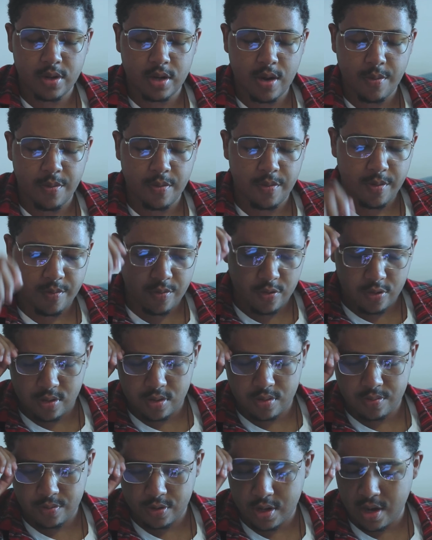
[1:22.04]
put it up a bit more.
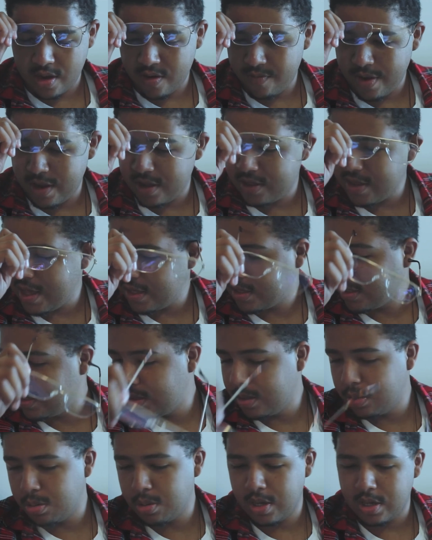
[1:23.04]
I'm gonna take off my glasses
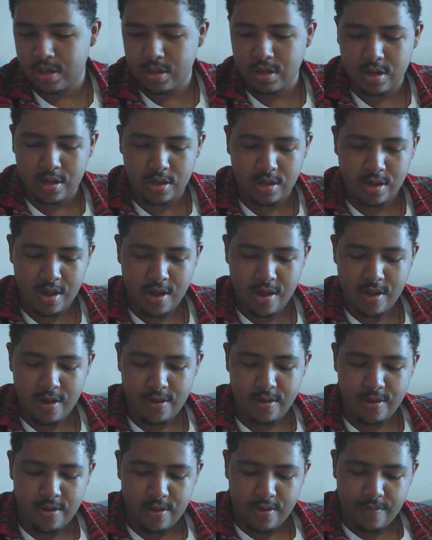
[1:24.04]
just so I can,
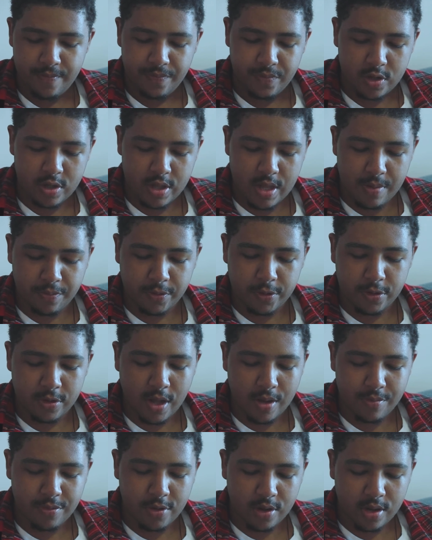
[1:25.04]
because they're blue
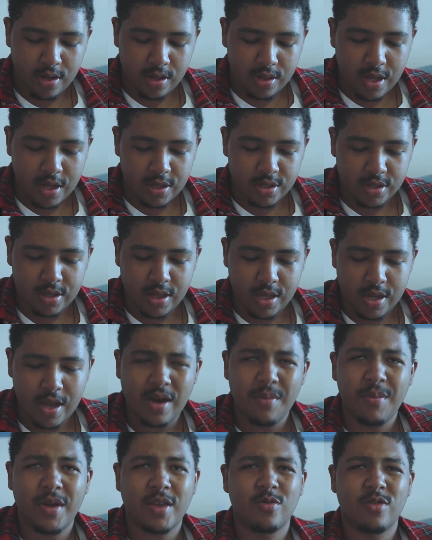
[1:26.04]
light blocking glasses, they
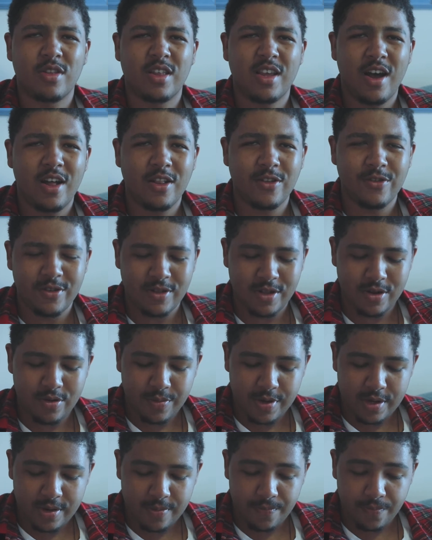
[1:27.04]
kind of mess with color a little
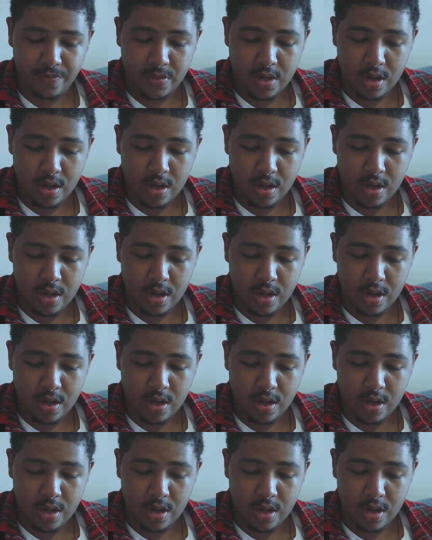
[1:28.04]
bit.